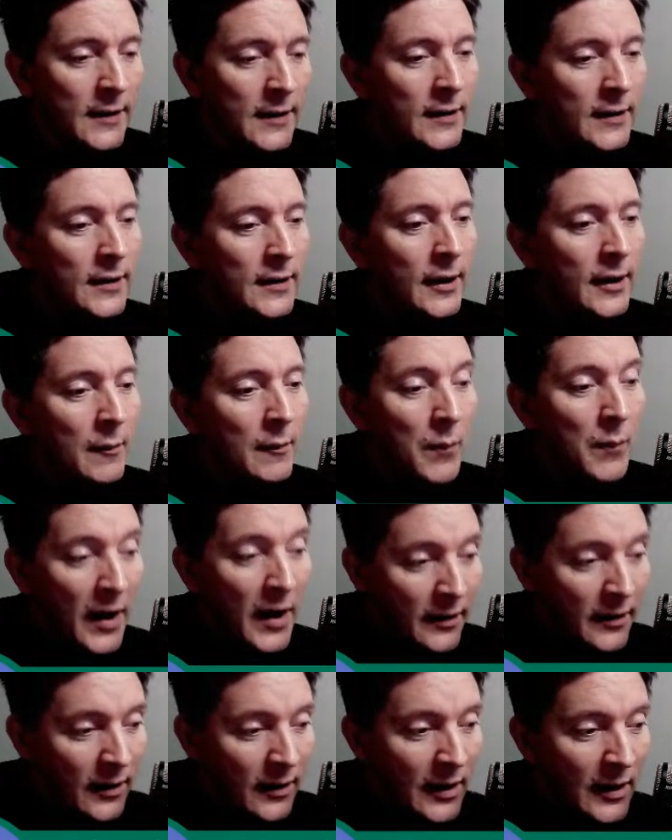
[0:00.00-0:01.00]

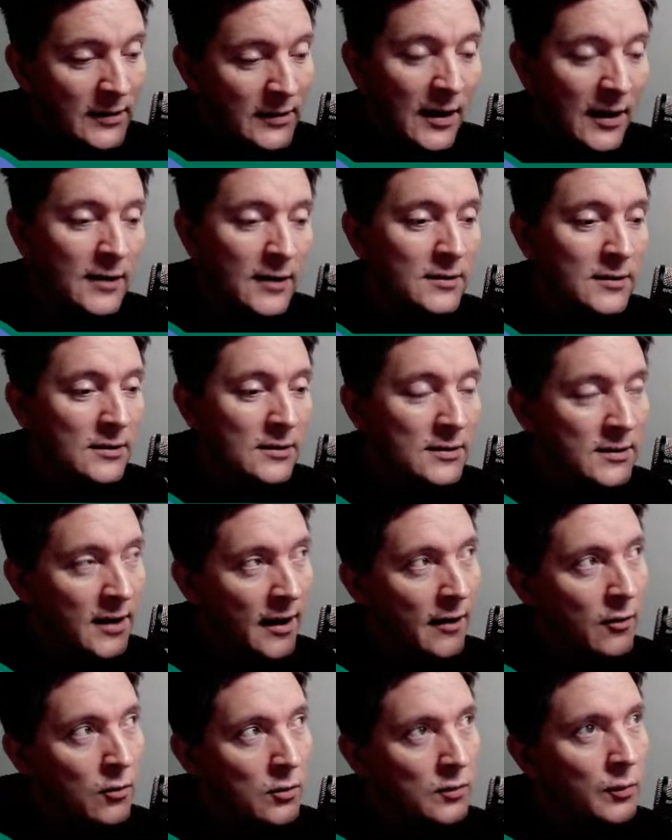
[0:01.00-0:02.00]
Barkas hasn't
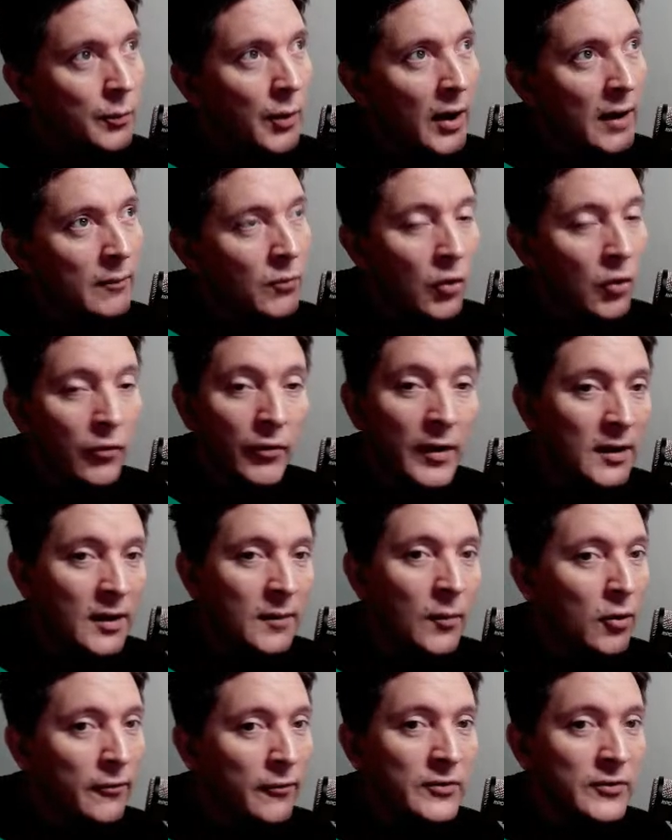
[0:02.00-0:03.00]
settled, but I'm not writing him
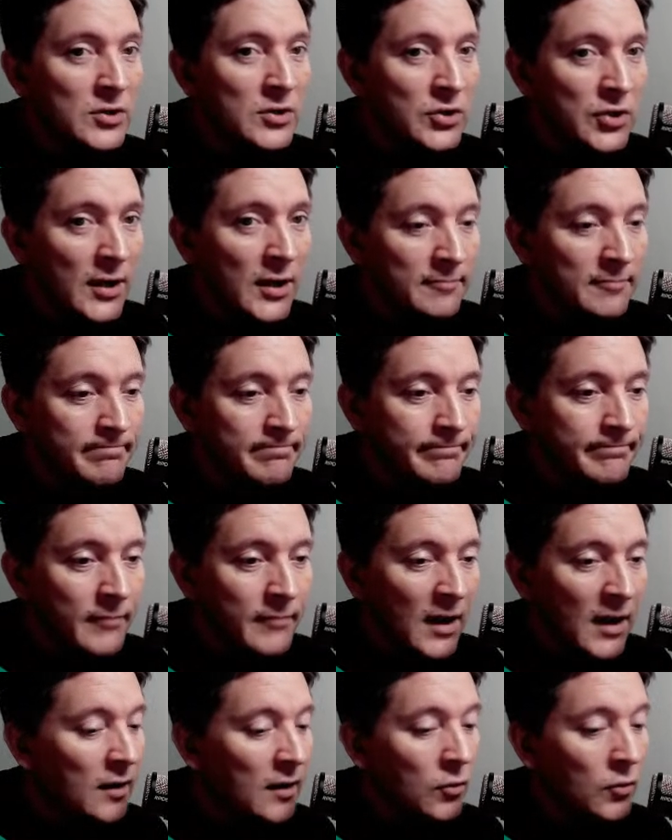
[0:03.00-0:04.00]
off just yet.
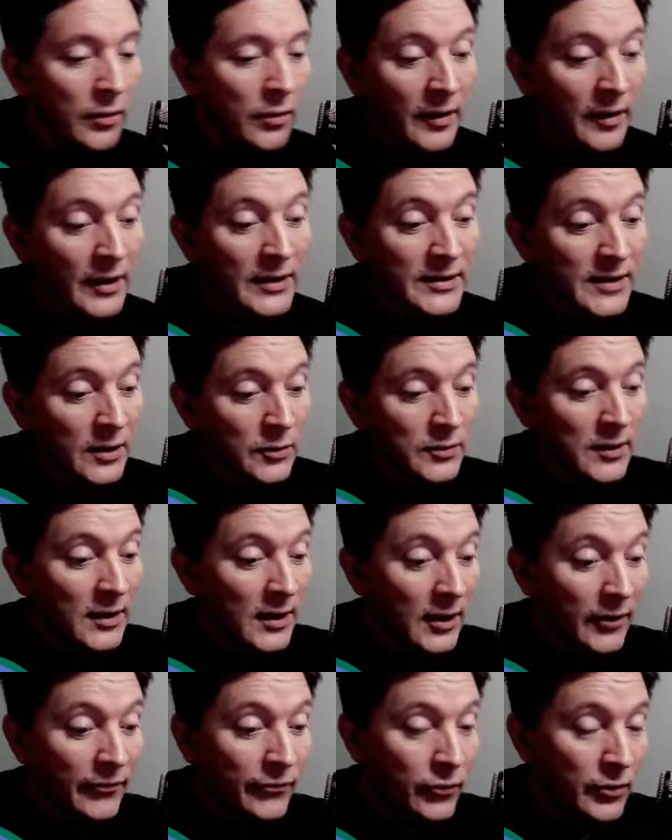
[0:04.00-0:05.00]
and I don't think Celtic can
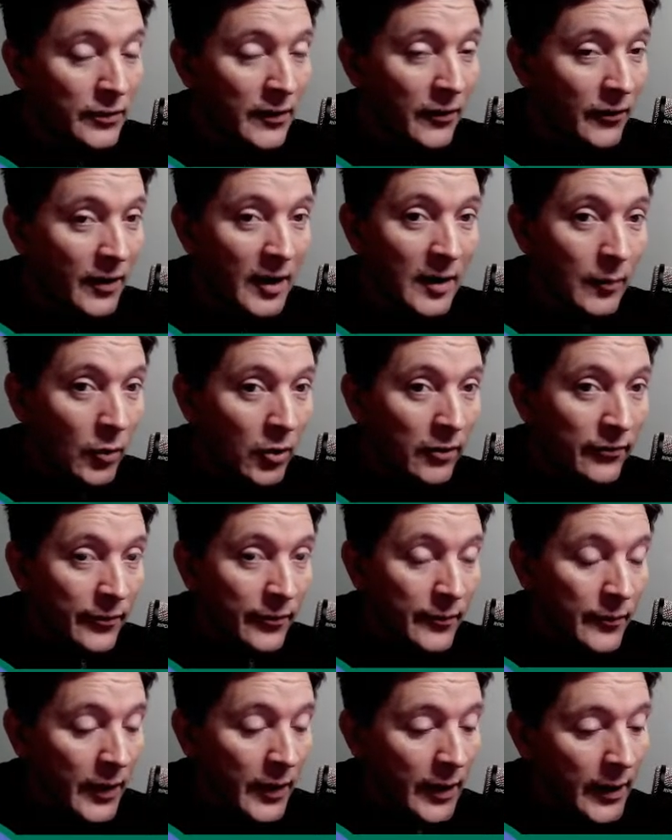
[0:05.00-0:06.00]
afford to write him off.
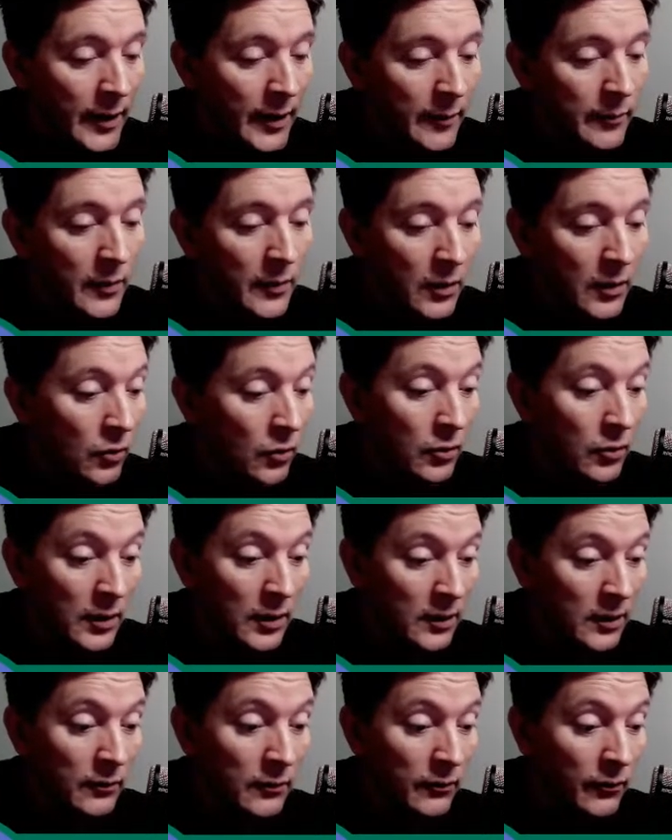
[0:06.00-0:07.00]
You know,
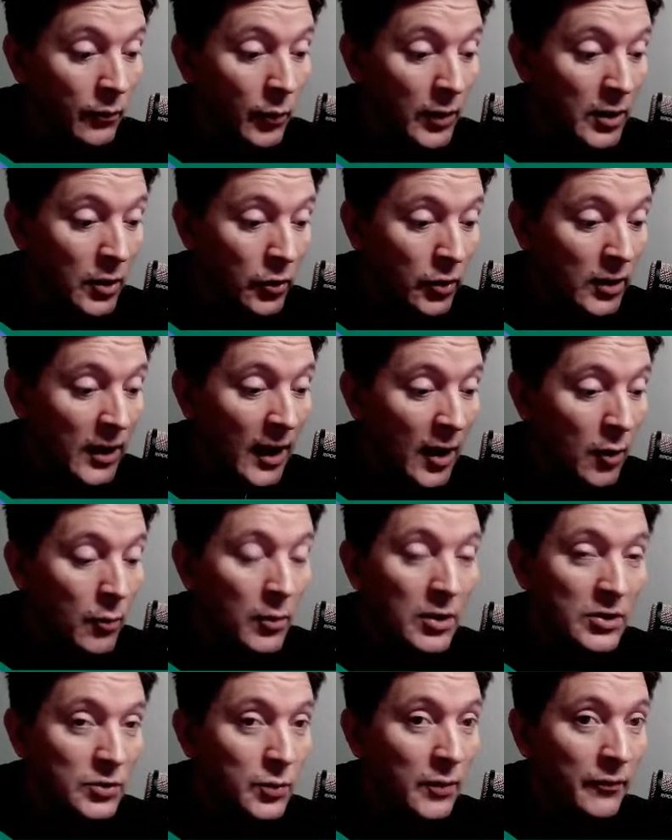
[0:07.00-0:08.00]
when you look at how
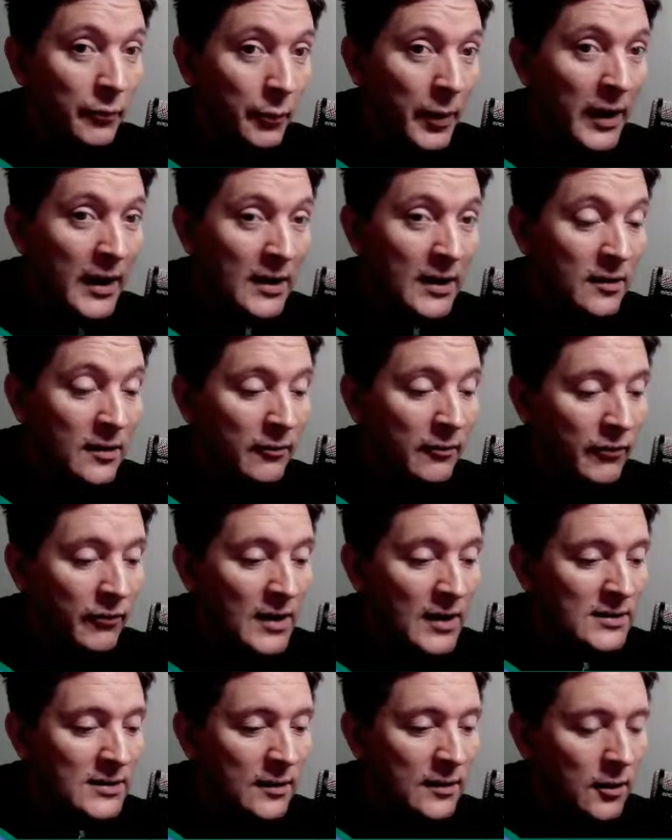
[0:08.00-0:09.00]
much we've paid and
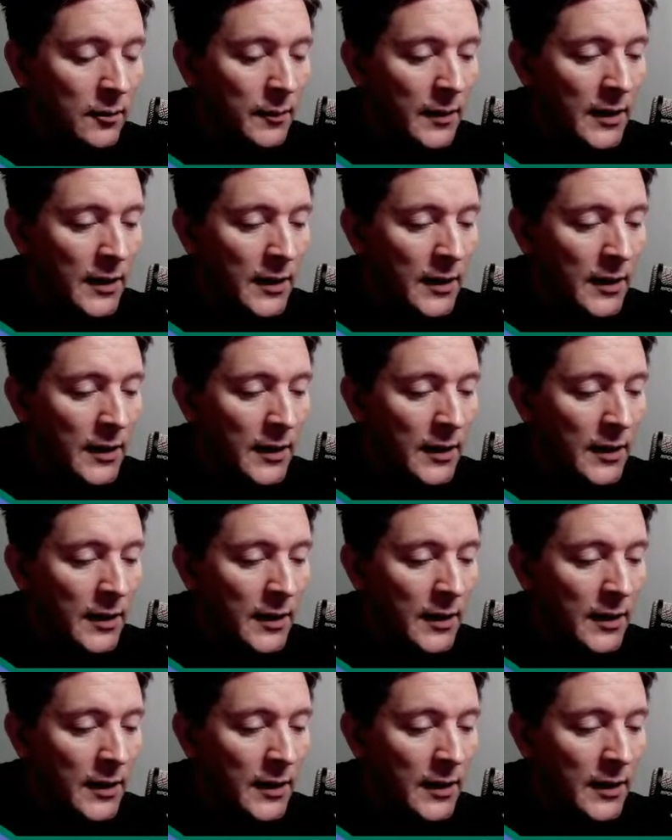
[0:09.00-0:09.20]
invested in him,